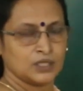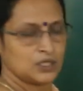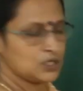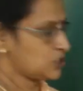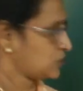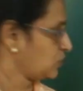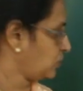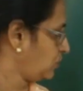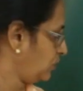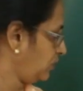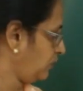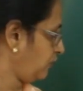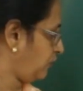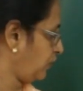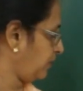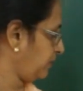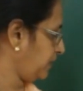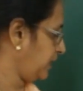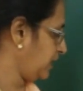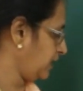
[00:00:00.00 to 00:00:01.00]
So,
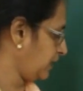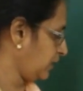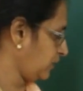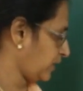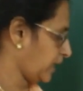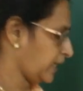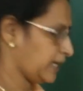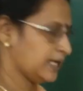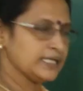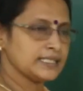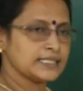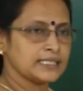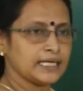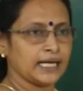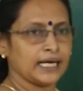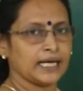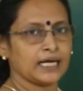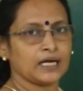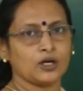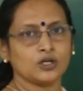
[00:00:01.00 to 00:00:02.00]
from here you can understand
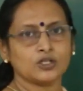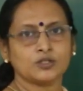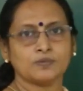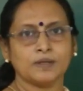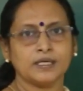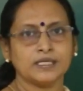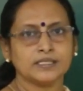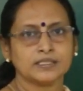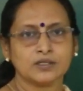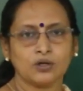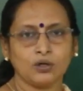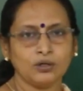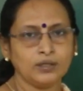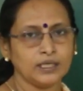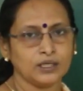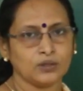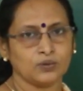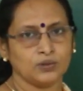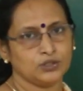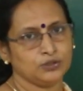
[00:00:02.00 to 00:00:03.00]
A cross B is not
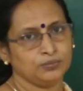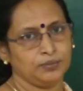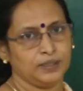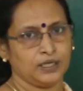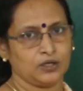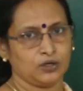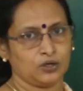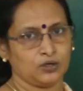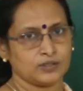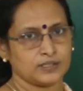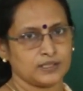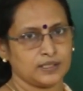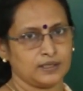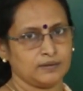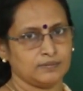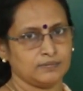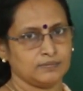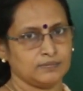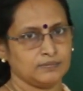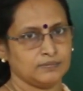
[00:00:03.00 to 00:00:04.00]
equal to B cross A.
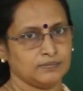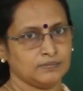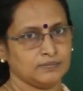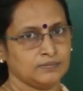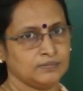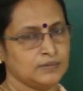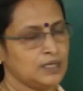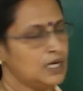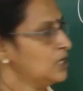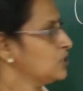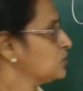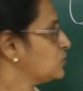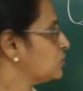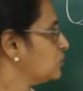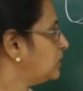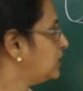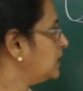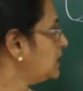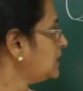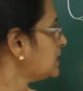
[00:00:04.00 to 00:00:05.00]
So,
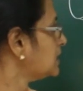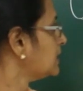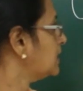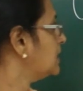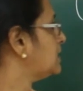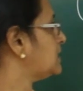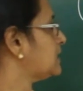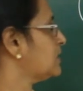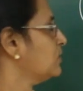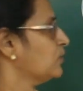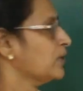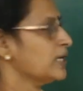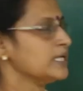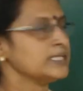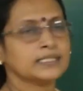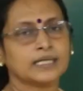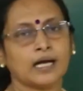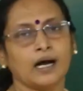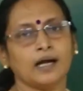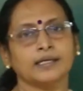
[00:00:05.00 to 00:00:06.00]
this is known
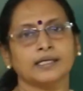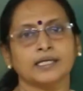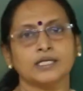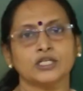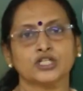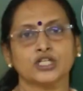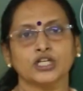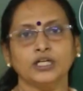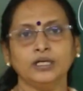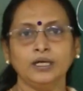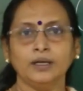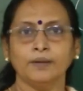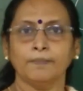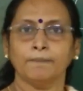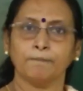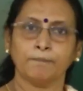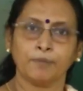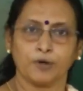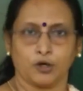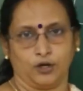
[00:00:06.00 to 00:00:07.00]
as Cartesian
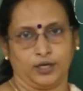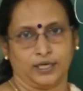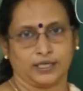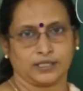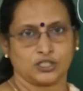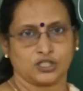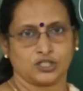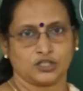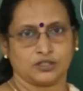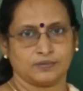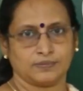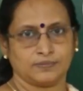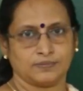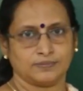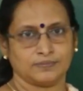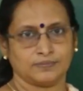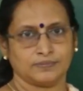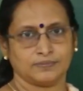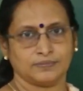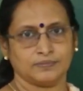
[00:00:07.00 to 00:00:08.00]
product.
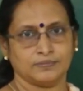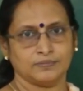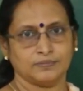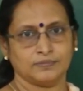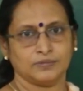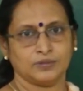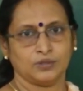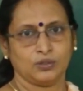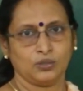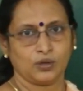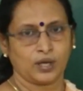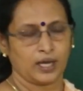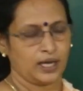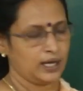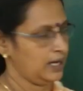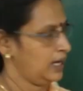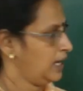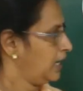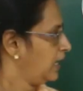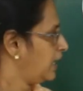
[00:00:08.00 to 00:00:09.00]
Okay.